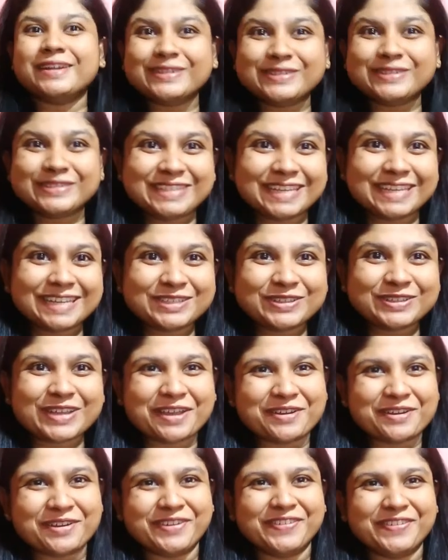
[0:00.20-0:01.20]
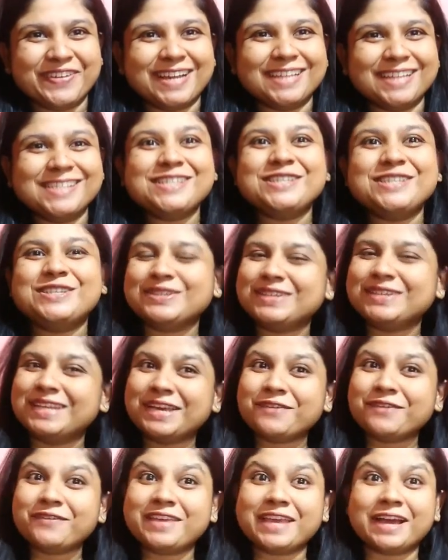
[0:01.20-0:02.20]
Good day to everyone.
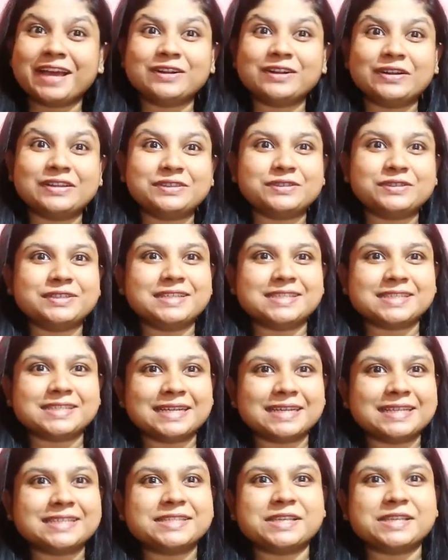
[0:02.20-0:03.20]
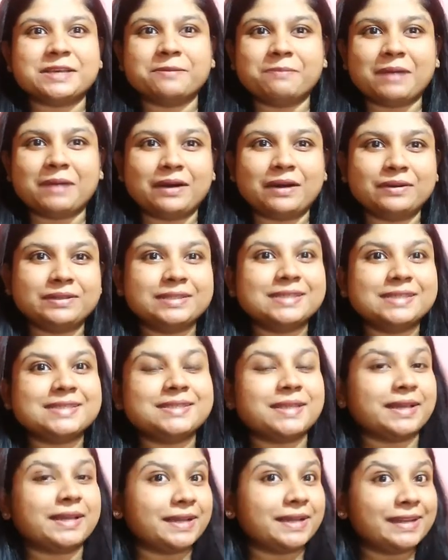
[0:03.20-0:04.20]
Today we are going to discuss about the
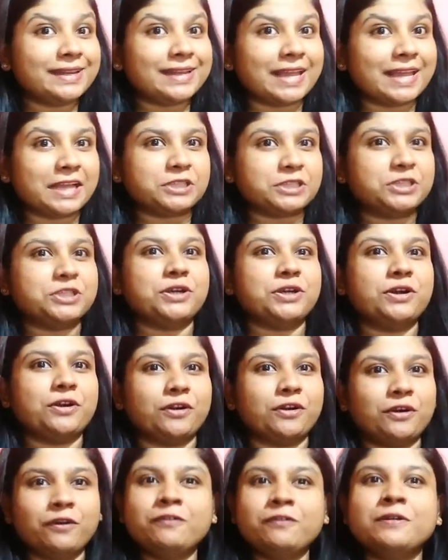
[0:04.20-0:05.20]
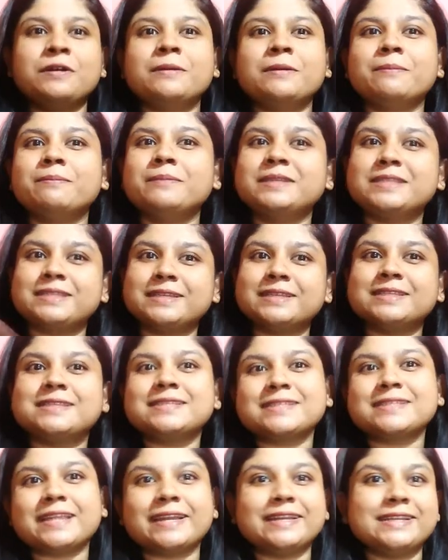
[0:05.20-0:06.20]
second lecture of Business
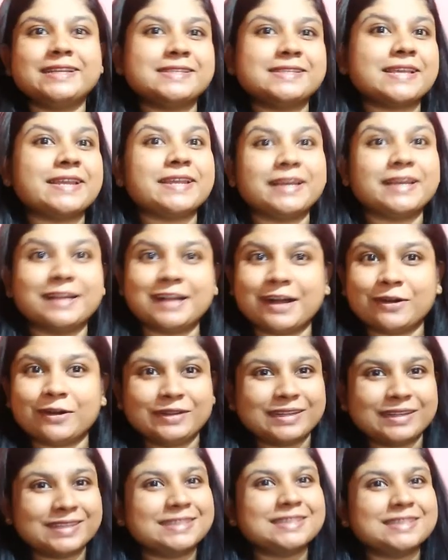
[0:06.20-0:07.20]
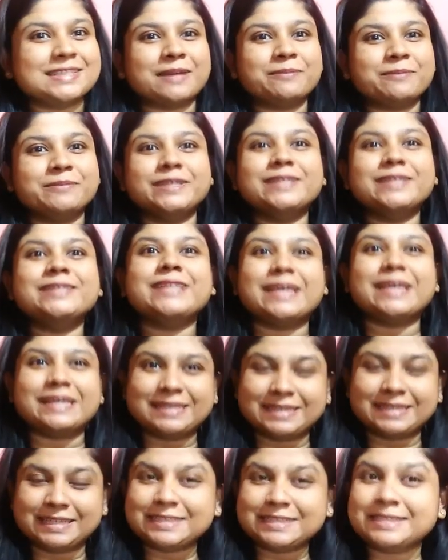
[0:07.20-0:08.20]
Studies and Accountancy subject, that
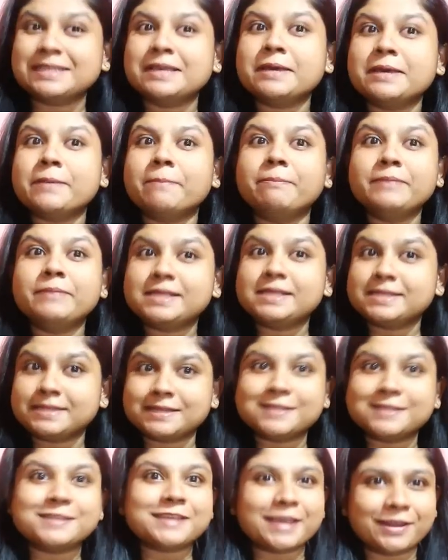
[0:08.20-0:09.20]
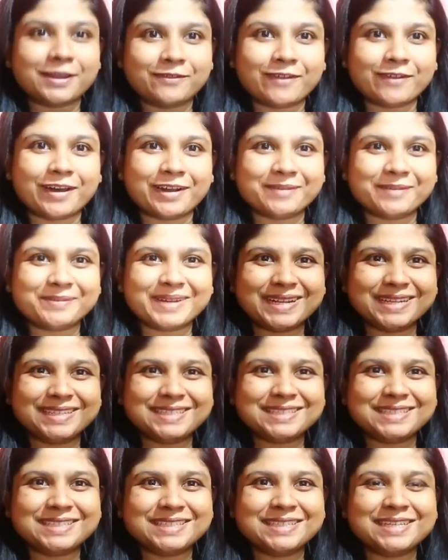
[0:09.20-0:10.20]
is Business Environment.